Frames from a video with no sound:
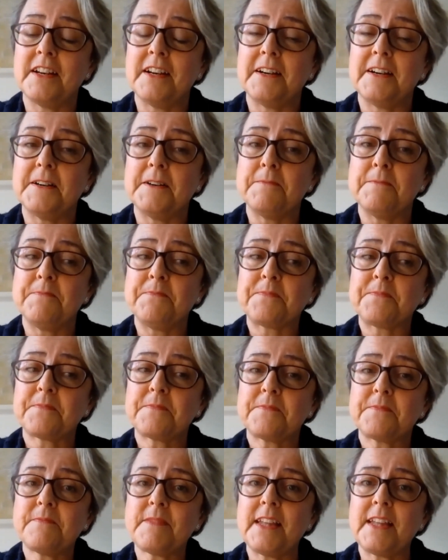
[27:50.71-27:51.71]

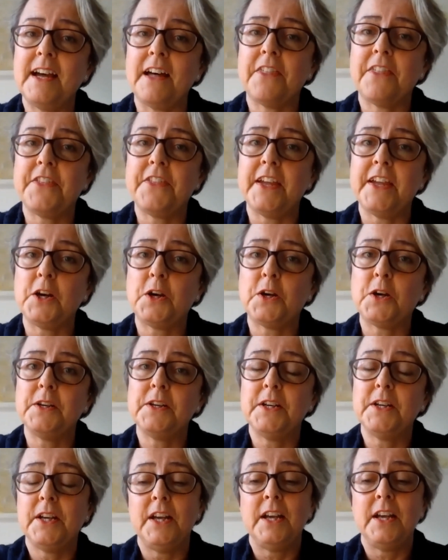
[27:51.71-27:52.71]
I think
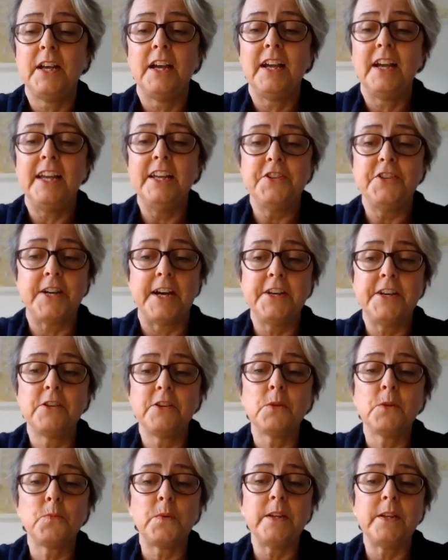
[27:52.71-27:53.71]
in
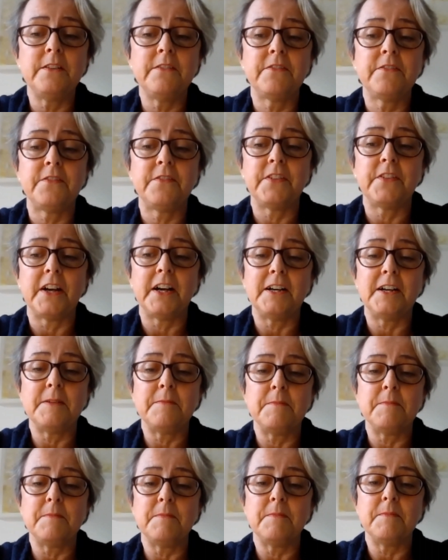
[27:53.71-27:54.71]
general, we've
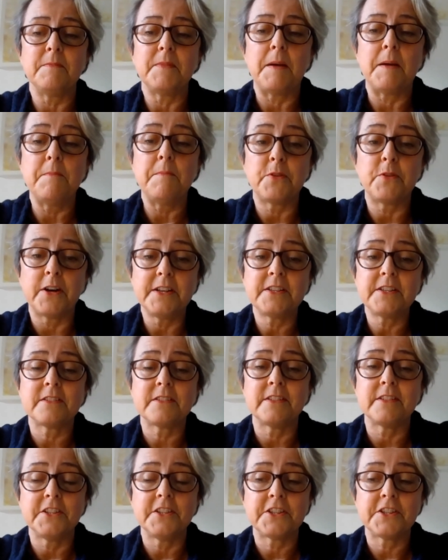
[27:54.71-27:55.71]
embraced the
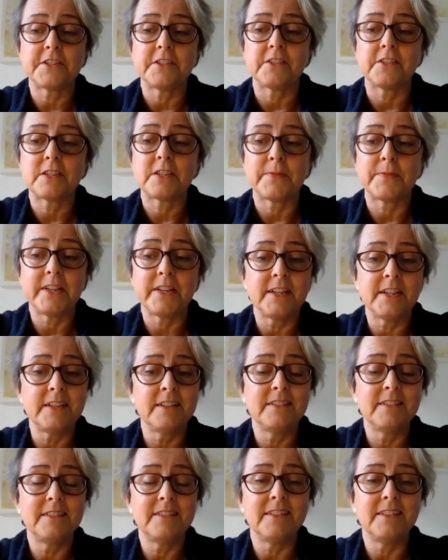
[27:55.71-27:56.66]
digital sphere.